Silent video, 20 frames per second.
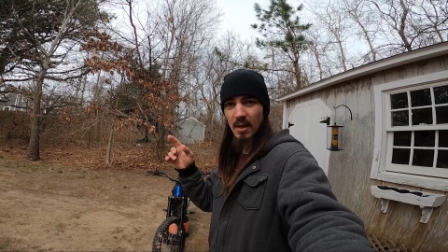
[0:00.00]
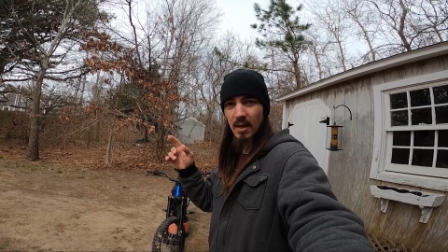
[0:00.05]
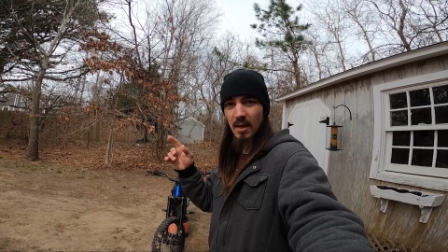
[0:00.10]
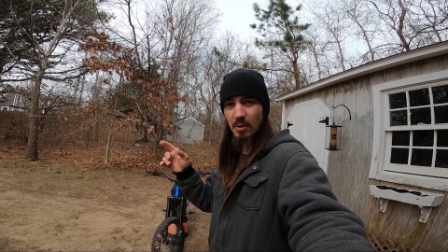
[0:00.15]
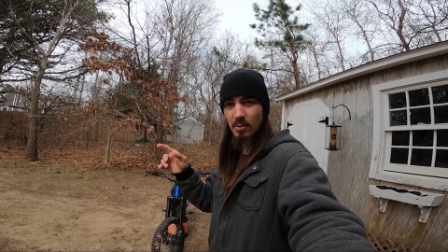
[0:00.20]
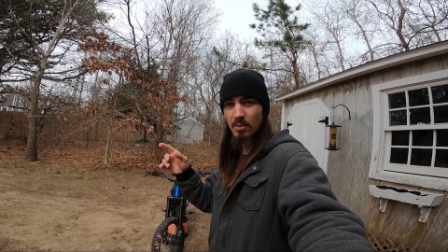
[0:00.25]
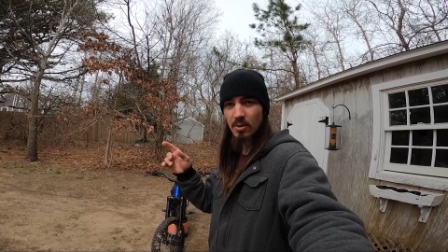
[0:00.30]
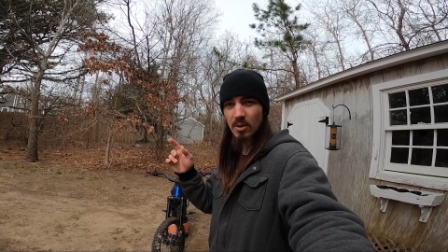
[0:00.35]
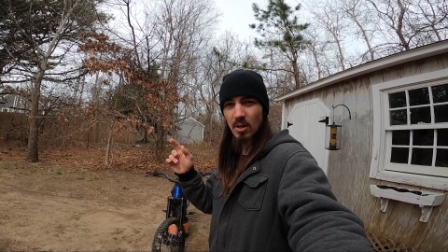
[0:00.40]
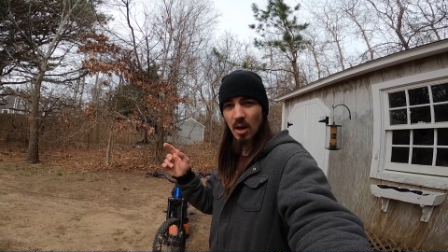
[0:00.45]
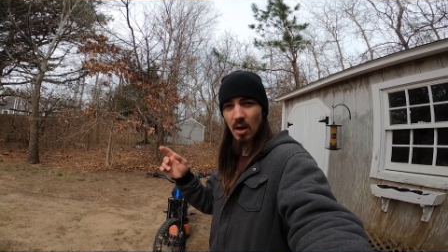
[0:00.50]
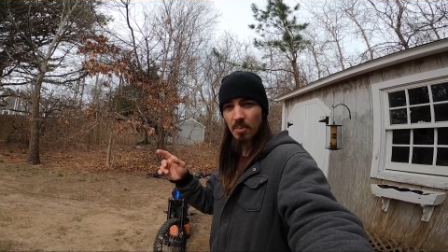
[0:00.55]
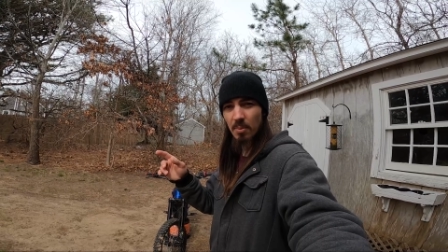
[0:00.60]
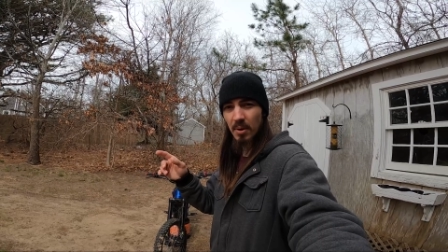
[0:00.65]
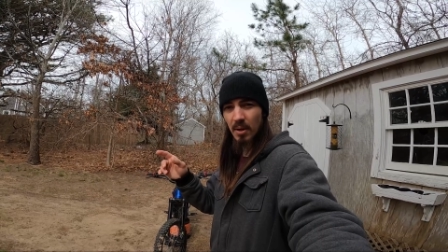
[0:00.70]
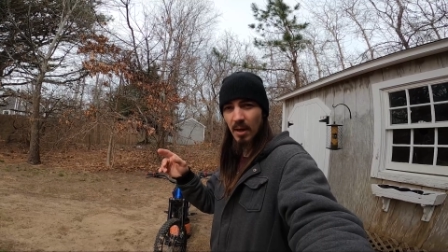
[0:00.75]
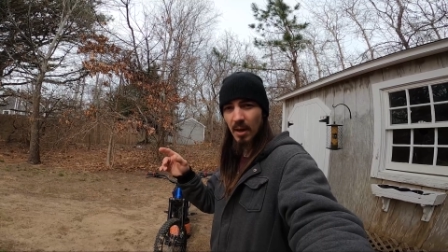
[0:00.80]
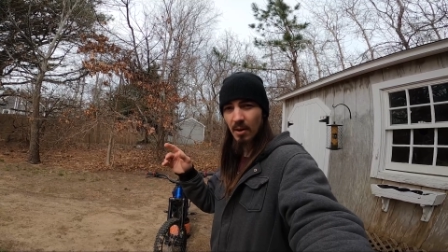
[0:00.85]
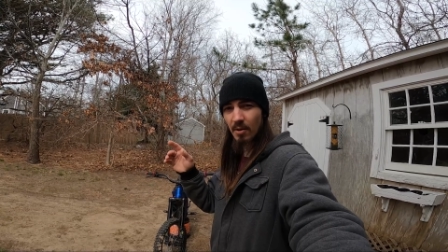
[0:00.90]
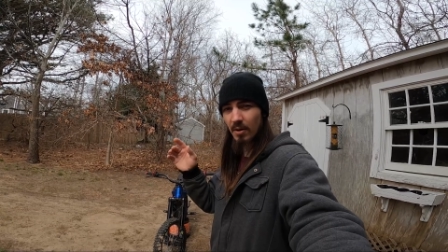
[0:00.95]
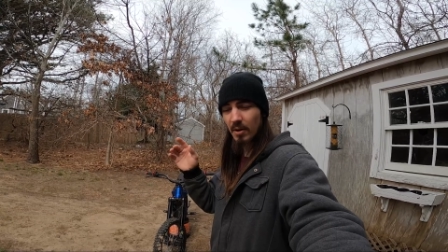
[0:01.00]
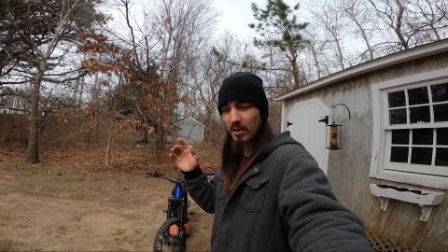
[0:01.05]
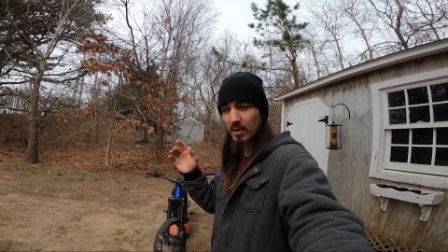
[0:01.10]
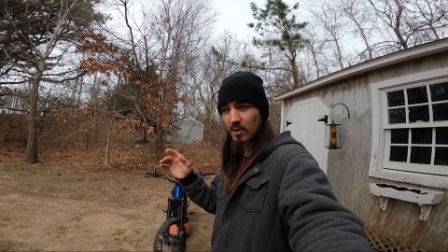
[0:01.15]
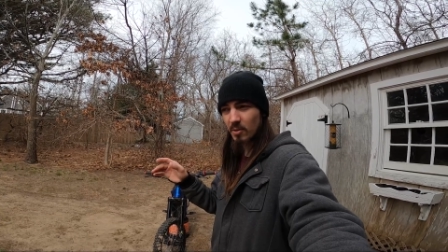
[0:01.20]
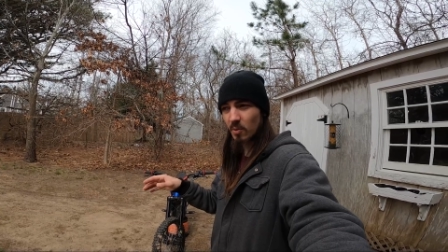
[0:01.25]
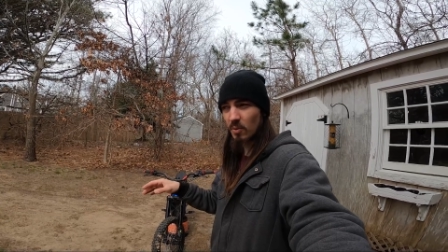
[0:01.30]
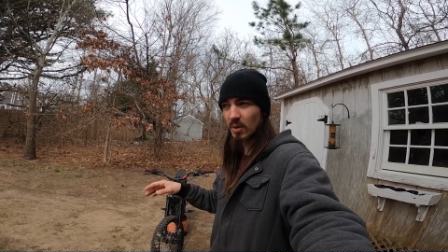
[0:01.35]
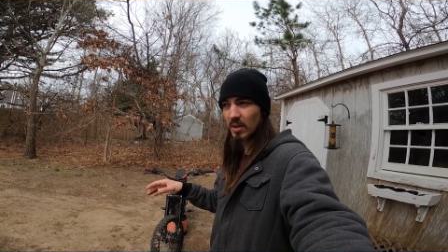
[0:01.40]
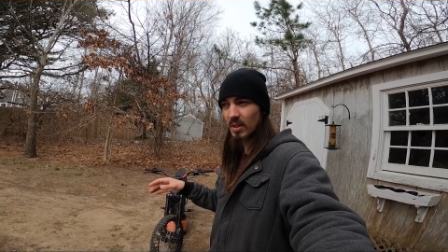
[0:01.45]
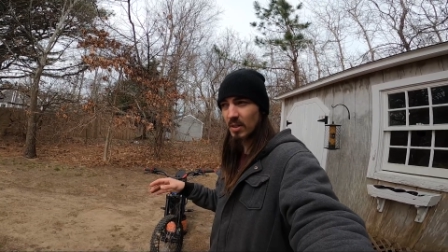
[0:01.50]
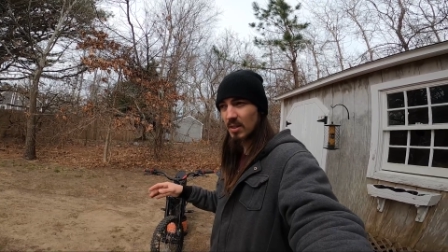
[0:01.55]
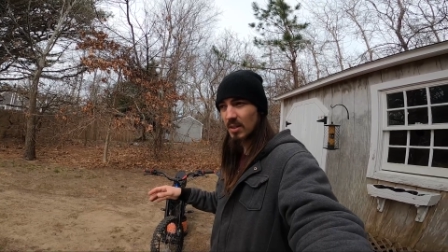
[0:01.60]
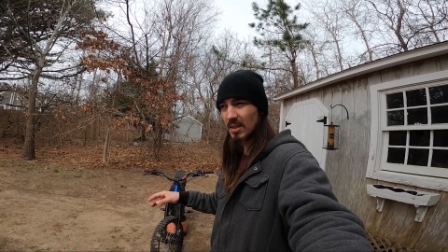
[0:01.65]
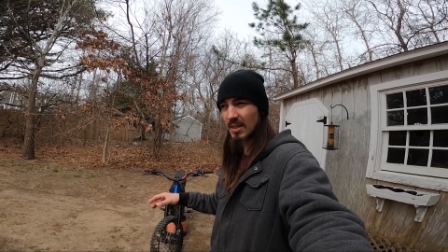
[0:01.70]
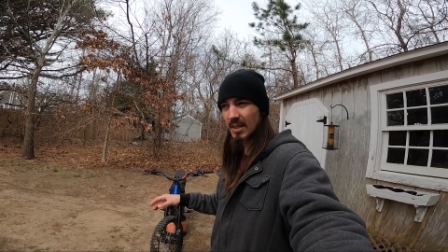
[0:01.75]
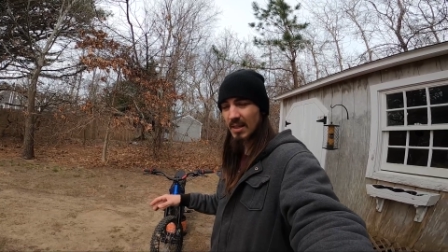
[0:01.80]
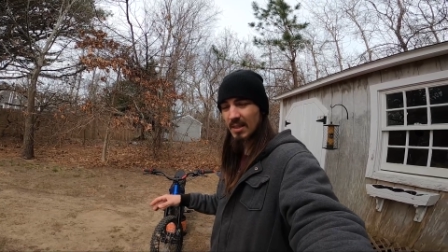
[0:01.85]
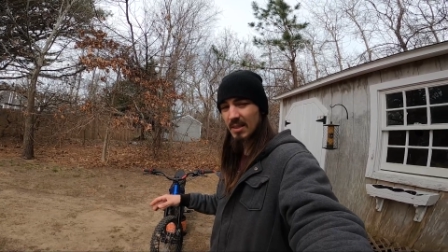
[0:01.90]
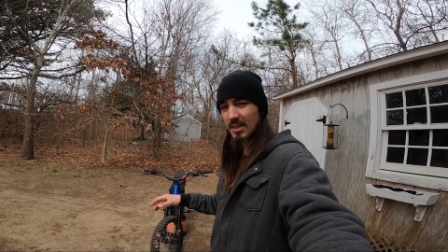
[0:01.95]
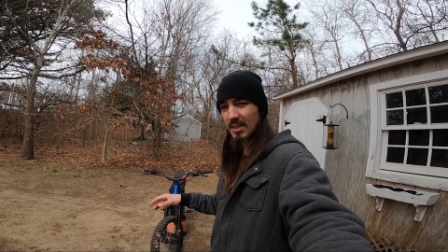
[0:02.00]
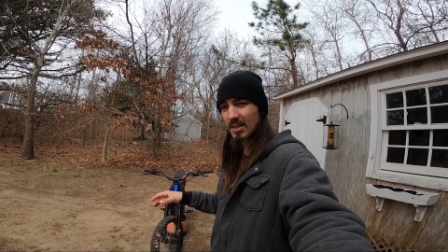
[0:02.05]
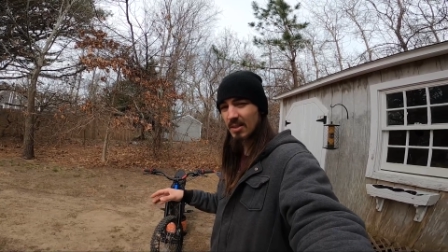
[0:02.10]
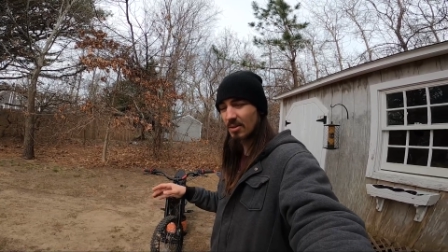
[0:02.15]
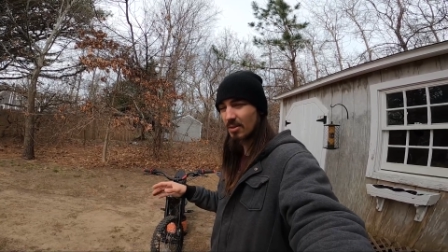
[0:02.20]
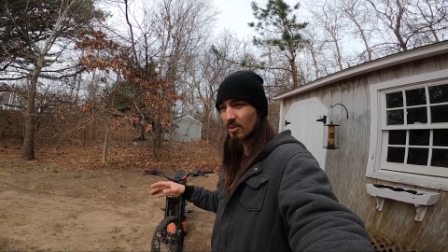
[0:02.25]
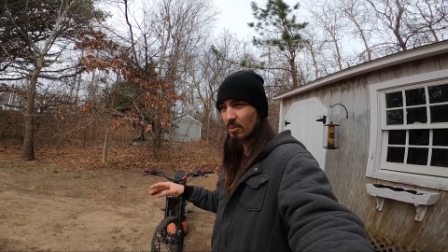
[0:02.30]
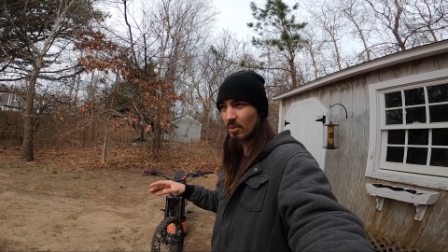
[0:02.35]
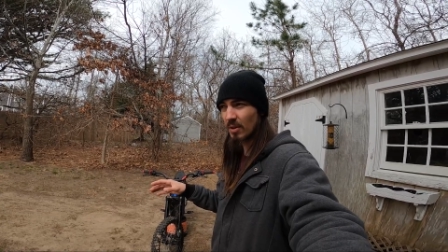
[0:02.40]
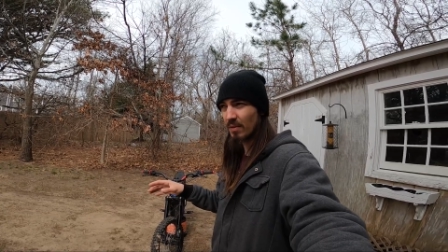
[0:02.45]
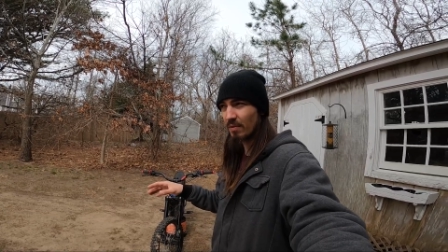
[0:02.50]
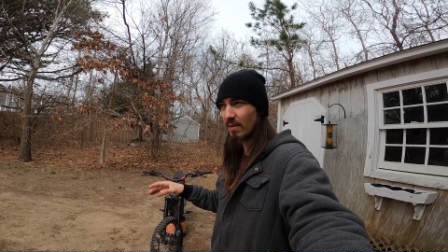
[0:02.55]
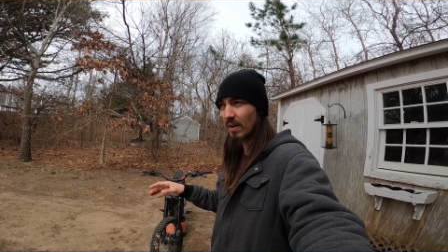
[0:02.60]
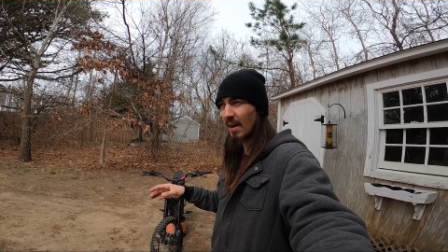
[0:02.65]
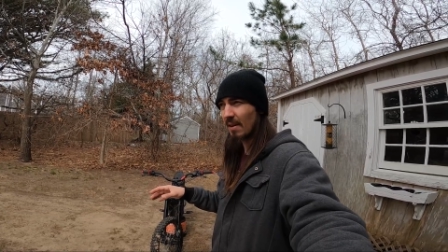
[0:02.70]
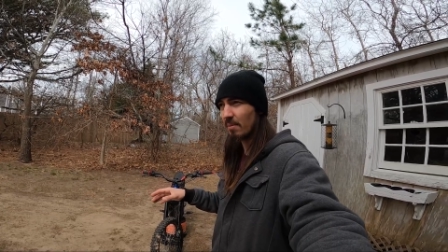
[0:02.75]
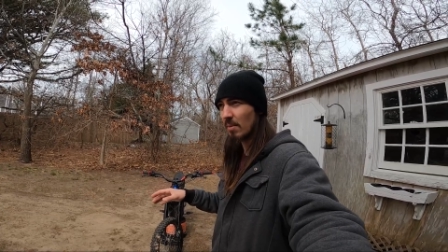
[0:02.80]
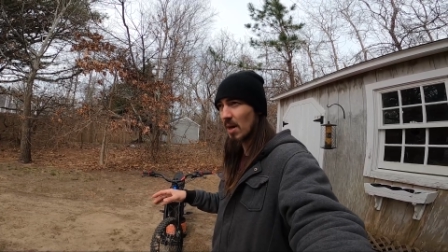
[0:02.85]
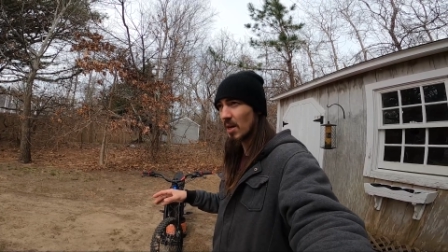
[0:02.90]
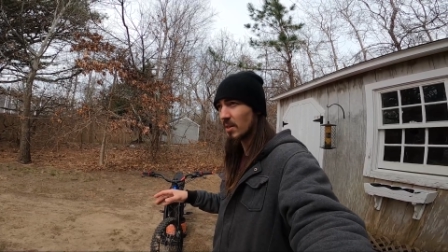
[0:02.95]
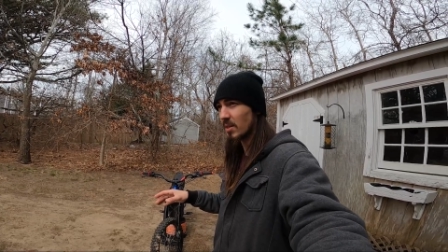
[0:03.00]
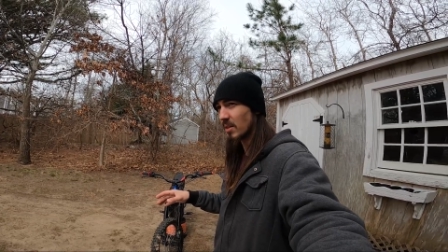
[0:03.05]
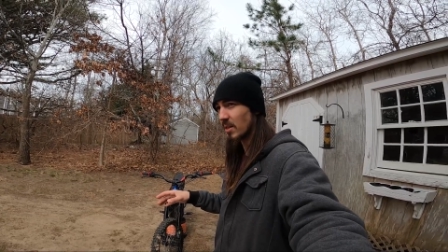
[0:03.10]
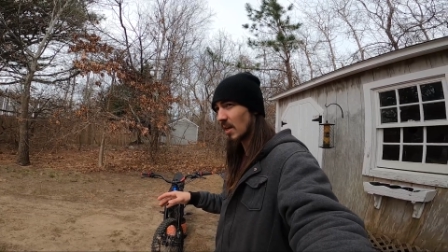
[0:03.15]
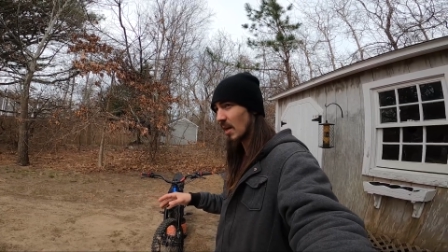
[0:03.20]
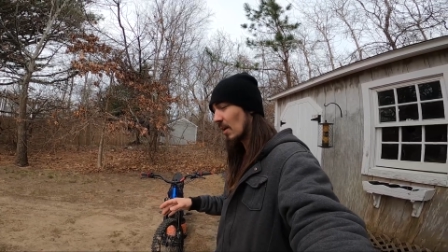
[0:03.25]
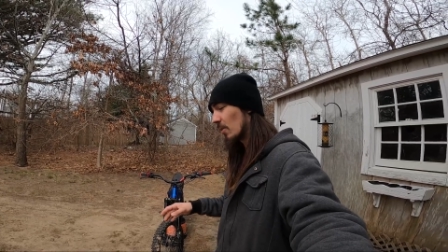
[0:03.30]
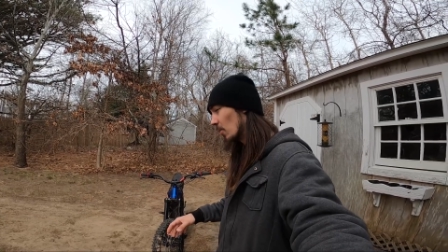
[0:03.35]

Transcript: he was topping out at 26 or 25 miles an